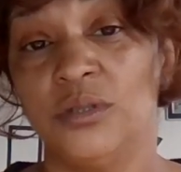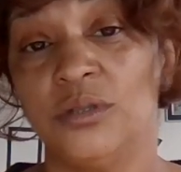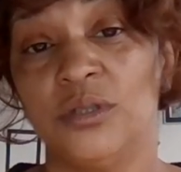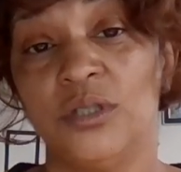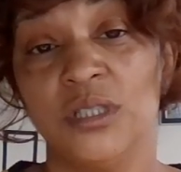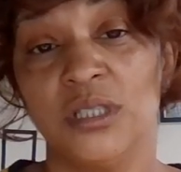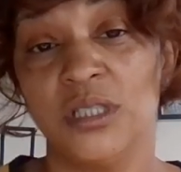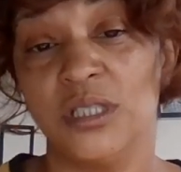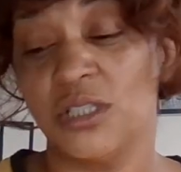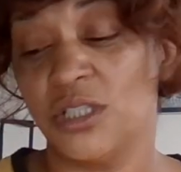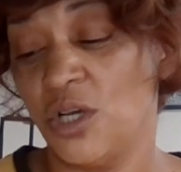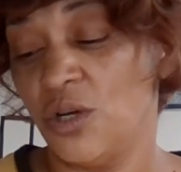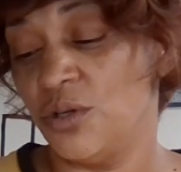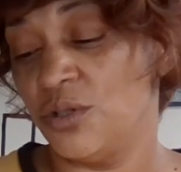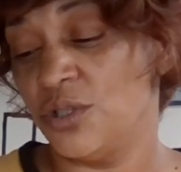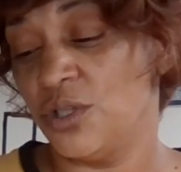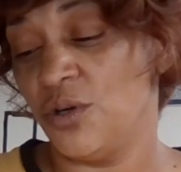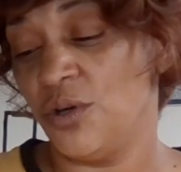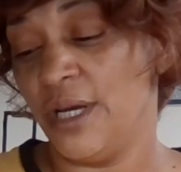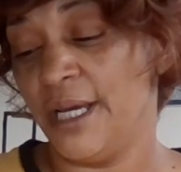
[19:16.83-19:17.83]
This is
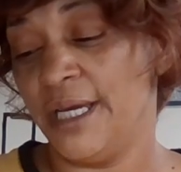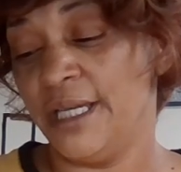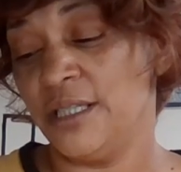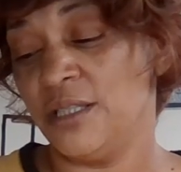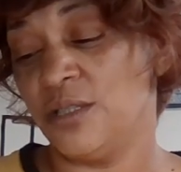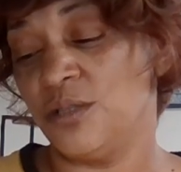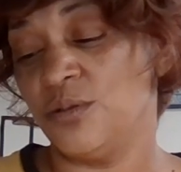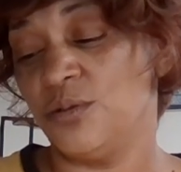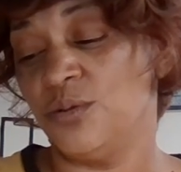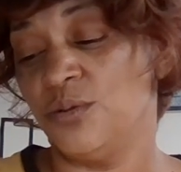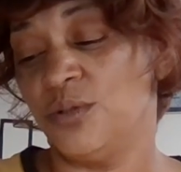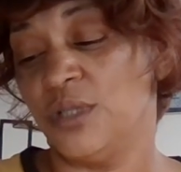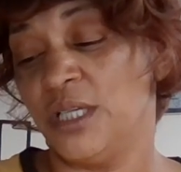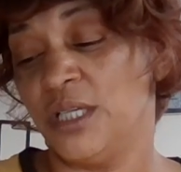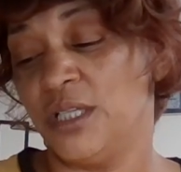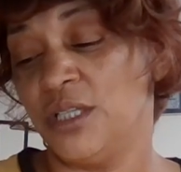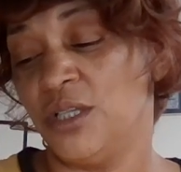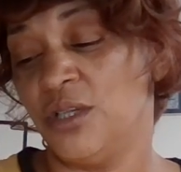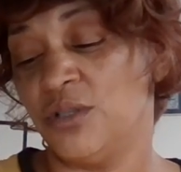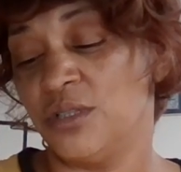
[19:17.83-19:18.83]
your your attitude
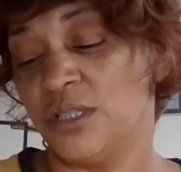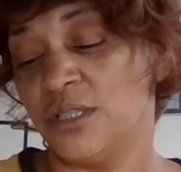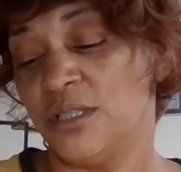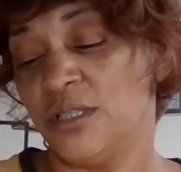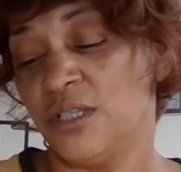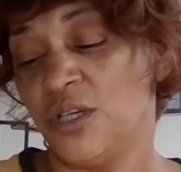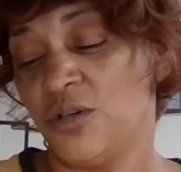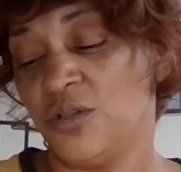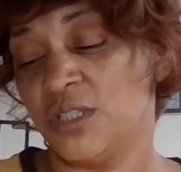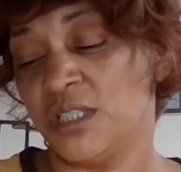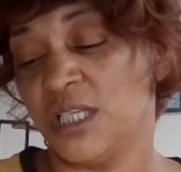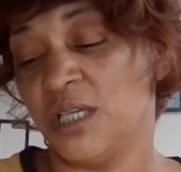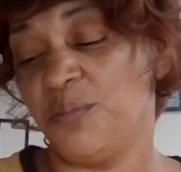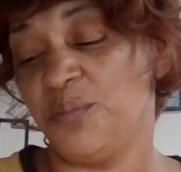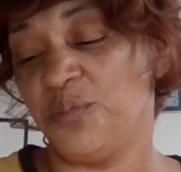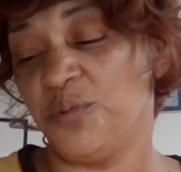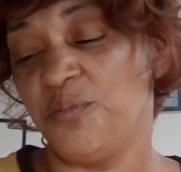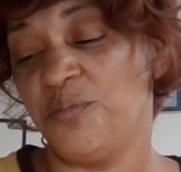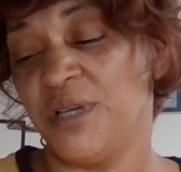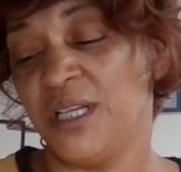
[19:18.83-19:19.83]
and your your
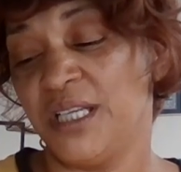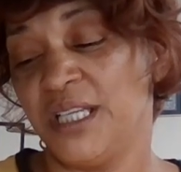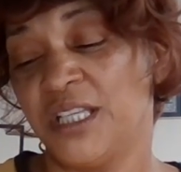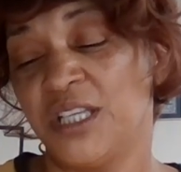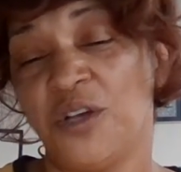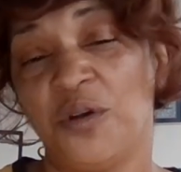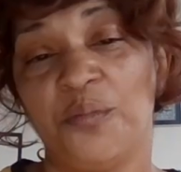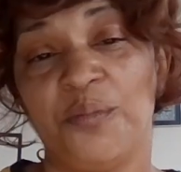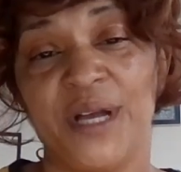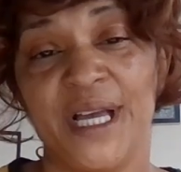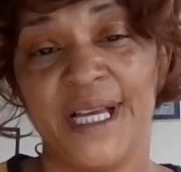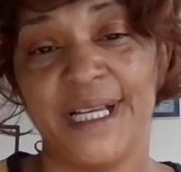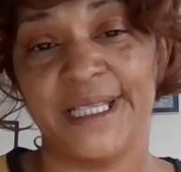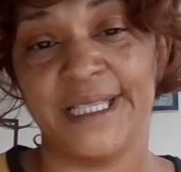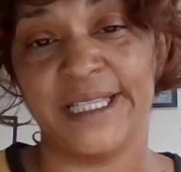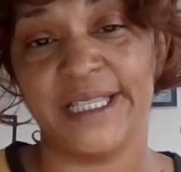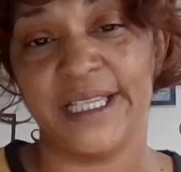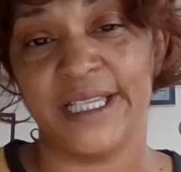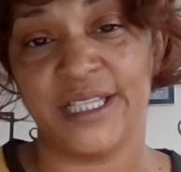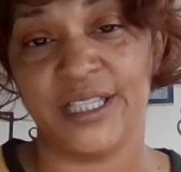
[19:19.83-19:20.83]
temperament and your
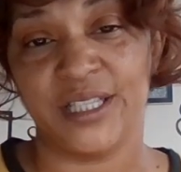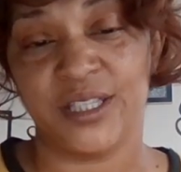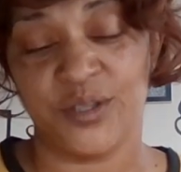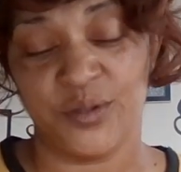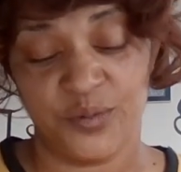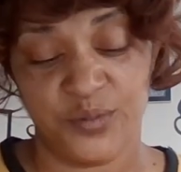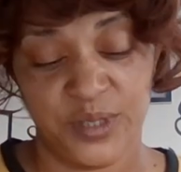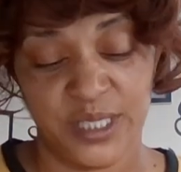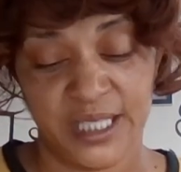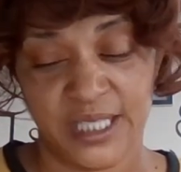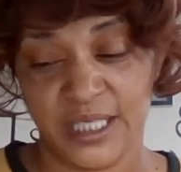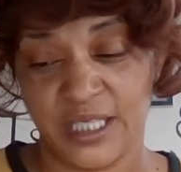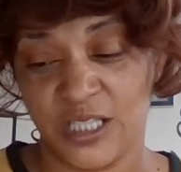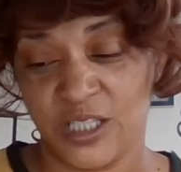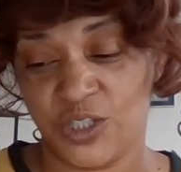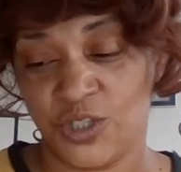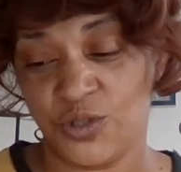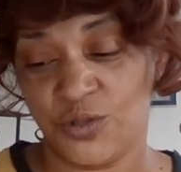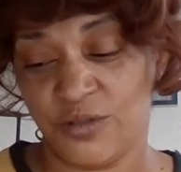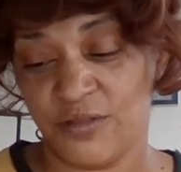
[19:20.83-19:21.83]
mindset is the reason
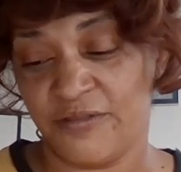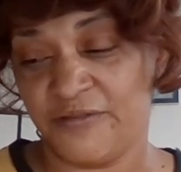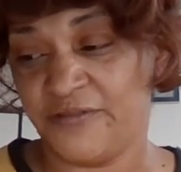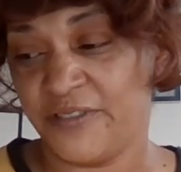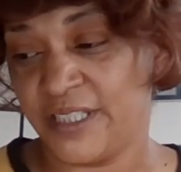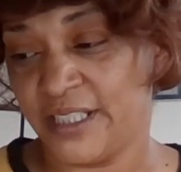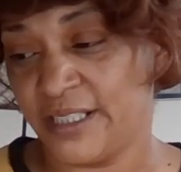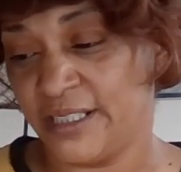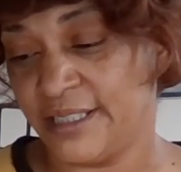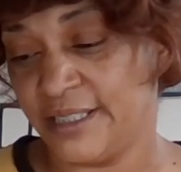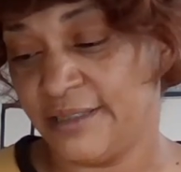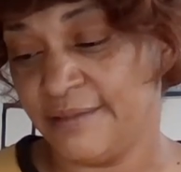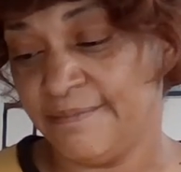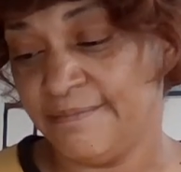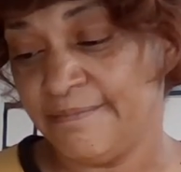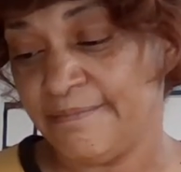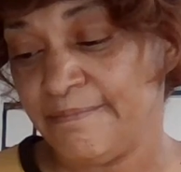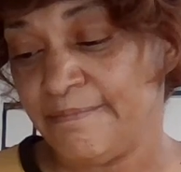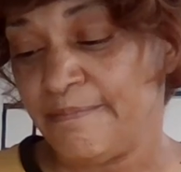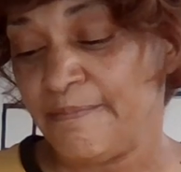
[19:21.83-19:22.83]
that you're a failure.
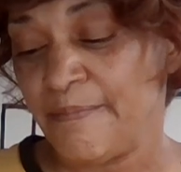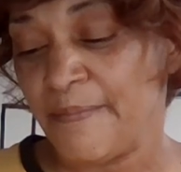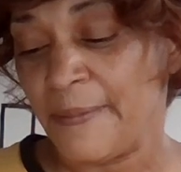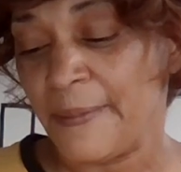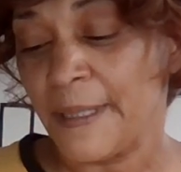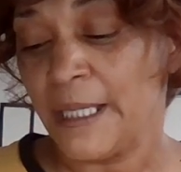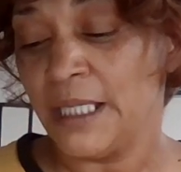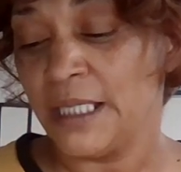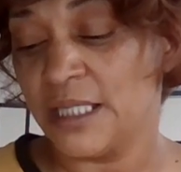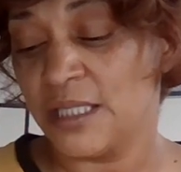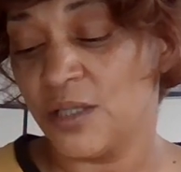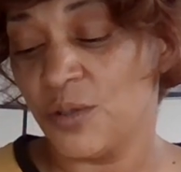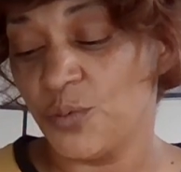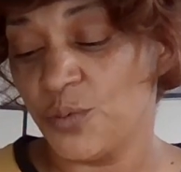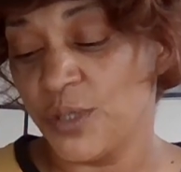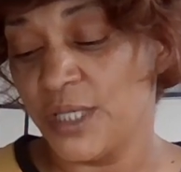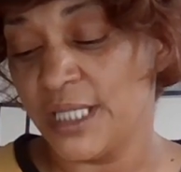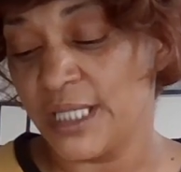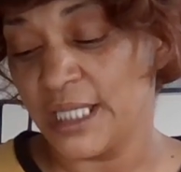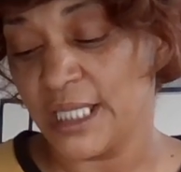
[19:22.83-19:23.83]
It's the
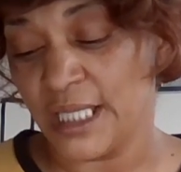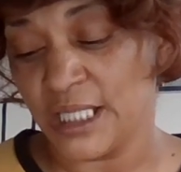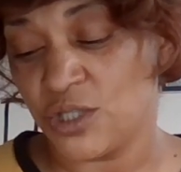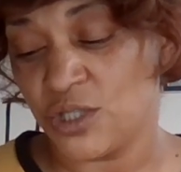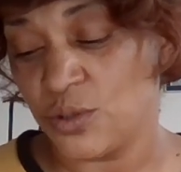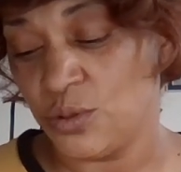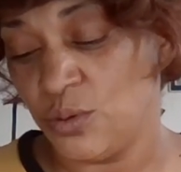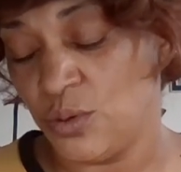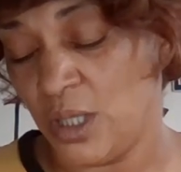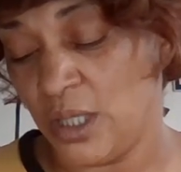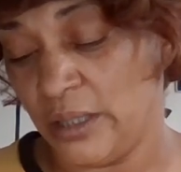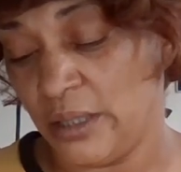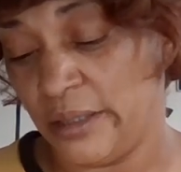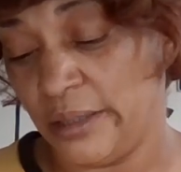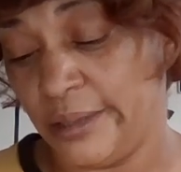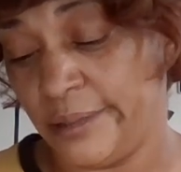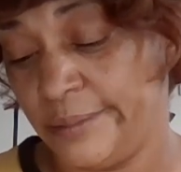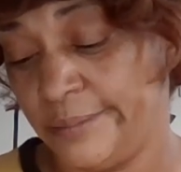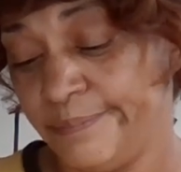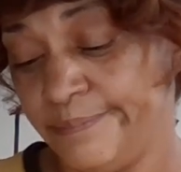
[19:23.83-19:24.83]
reason that you
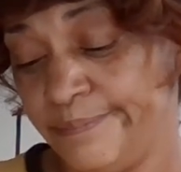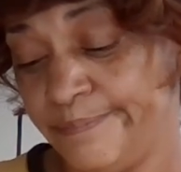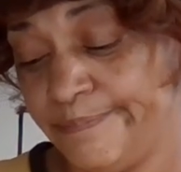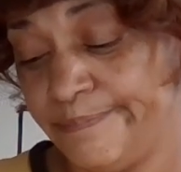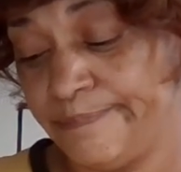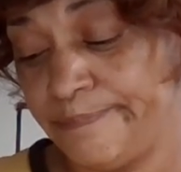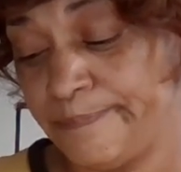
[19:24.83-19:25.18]
um